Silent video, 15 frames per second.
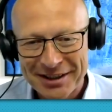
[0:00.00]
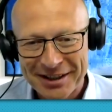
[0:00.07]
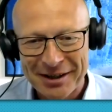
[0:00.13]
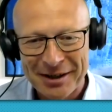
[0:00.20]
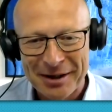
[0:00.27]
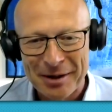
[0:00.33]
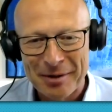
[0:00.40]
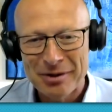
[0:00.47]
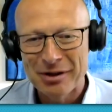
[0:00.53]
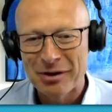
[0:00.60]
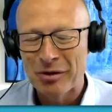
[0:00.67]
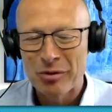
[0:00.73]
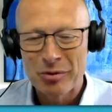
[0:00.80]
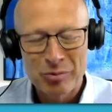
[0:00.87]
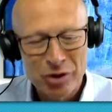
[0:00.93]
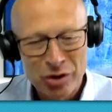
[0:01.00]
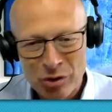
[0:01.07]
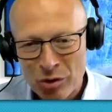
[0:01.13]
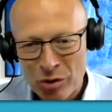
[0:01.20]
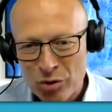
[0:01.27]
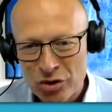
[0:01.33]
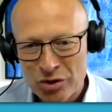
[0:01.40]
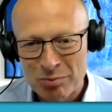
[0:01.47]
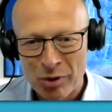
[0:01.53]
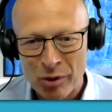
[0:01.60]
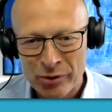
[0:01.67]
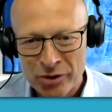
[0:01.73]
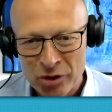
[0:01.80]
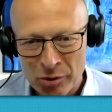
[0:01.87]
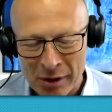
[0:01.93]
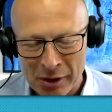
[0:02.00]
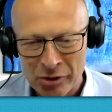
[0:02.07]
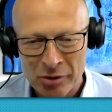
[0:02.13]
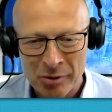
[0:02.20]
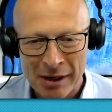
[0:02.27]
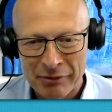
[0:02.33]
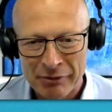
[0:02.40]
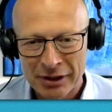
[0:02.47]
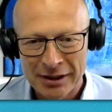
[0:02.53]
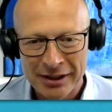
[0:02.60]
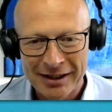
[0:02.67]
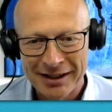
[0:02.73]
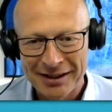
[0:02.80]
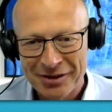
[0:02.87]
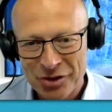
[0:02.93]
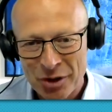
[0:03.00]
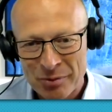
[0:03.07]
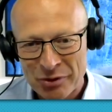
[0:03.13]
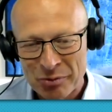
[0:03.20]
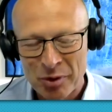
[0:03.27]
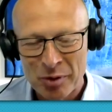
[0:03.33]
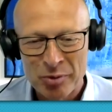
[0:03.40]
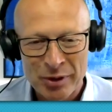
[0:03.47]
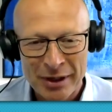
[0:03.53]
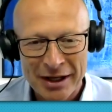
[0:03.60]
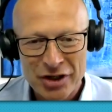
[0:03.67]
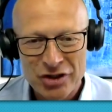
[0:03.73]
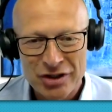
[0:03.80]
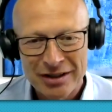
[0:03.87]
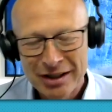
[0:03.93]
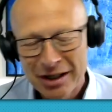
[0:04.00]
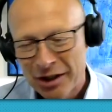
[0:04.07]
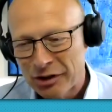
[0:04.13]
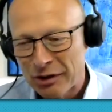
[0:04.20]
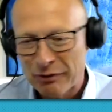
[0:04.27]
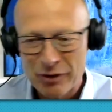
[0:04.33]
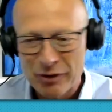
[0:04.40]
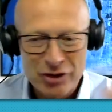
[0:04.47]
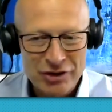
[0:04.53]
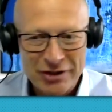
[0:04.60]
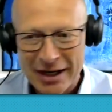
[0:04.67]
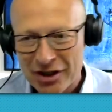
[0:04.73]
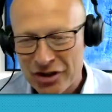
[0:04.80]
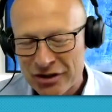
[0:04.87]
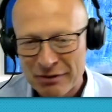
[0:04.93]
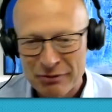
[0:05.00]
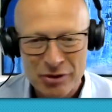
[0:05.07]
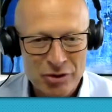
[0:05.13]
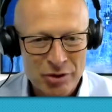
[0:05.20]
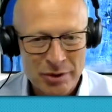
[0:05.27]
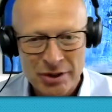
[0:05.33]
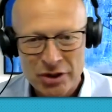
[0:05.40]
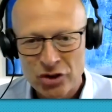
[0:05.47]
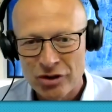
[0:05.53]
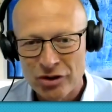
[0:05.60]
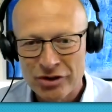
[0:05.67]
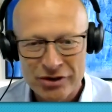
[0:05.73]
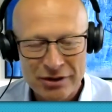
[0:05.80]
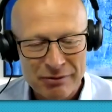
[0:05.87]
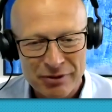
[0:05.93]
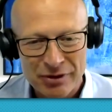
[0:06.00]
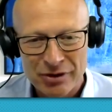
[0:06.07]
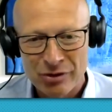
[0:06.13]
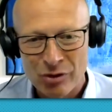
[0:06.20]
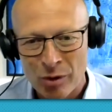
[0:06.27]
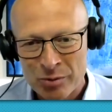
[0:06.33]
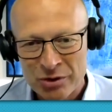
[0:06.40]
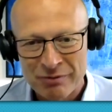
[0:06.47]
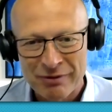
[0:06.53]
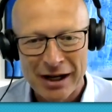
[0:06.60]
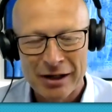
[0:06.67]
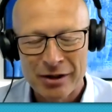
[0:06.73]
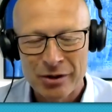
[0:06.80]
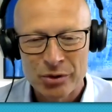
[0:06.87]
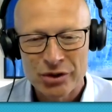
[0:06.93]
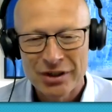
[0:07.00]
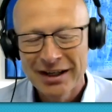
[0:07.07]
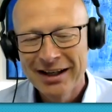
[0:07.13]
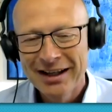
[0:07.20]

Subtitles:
You know, huge, both geographically and in terms of population, different states, different traditions, different norms and values.